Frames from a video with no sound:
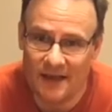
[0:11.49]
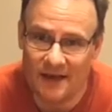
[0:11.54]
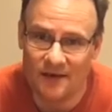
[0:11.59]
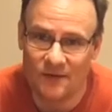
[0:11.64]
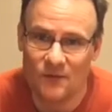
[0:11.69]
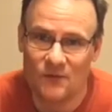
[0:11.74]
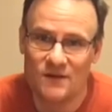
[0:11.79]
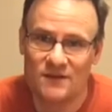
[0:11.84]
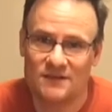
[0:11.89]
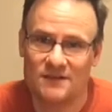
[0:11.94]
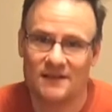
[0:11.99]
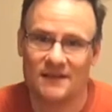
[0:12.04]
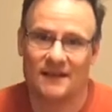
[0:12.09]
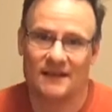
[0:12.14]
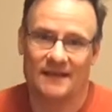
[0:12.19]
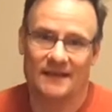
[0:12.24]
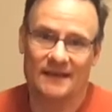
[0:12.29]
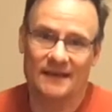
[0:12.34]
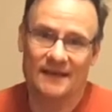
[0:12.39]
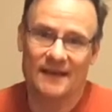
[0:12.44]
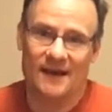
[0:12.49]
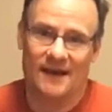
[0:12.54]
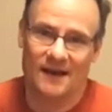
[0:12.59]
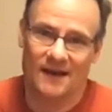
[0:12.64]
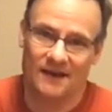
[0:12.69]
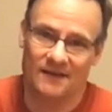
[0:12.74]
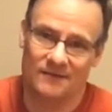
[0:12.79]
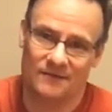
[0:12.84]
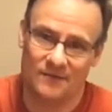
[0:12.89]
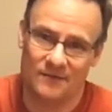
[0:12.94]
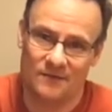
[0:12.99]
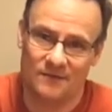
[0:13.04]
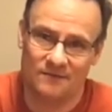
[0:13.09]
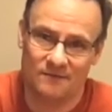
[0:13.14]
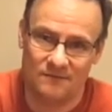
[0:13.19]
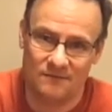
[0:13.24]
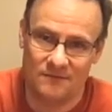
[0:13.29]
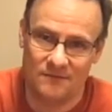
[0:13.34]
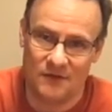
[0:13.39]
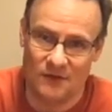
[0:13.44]
And recently, I
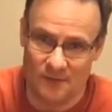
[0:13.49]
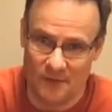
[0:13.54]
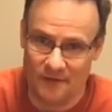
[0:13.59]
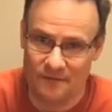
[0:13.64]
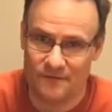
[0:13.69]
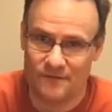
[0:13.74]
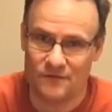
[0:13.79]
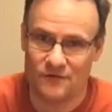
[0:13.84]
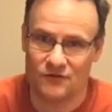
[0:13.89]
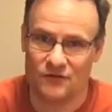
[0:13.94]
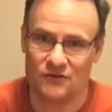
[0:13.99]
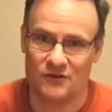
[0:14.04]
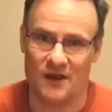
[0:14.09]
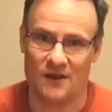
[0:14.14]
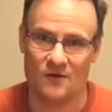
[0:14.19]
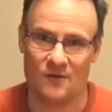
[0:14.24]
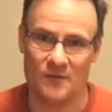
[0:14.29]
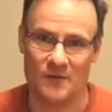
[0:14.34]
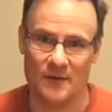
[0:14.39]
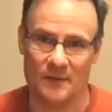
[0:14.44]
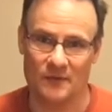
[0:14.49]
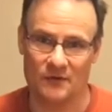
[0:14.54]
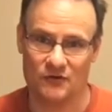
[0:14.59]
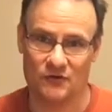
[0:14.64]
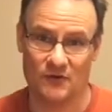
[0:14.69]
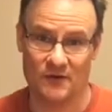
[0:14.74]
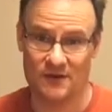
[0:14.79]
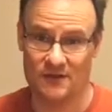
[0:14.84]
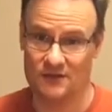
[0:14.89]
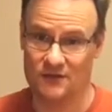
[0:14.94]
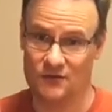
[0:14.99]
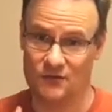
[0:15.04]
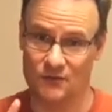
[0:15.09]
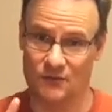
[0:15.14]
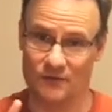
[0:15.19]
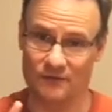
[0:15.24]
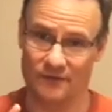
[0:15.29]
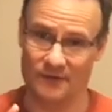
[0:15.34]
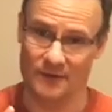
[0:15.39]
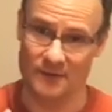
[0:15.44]
did my first shadow puppet show. I did 2
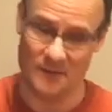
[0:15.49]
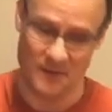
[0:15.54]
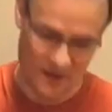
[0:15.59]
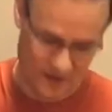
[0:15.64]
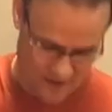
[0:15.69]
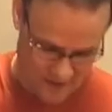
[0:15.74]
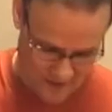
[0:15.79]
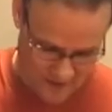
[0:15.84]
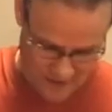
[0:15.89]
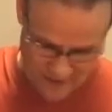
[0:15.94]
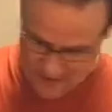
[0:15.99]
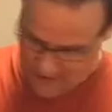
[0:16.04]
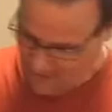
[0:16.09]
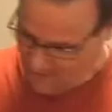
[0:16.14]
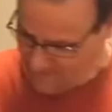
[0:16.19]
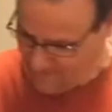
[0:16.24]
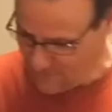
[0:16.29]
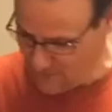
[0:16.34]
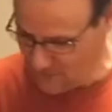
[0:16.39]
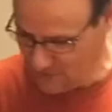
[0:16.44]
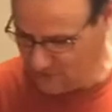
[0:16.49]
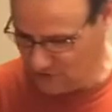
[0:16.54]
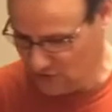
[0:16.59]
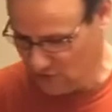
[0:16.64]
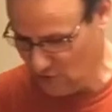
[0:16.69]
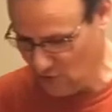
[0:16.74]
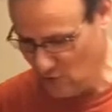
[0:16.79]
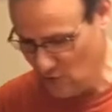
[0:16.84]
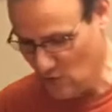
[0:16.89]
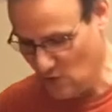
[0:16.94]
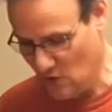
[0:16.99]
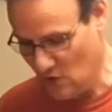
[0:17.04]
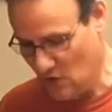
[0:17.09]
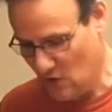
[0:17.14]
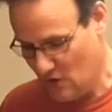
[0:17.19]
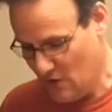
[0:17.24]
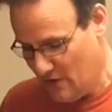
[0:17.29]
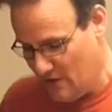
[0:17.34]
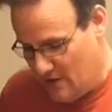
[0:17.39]
of them for a school.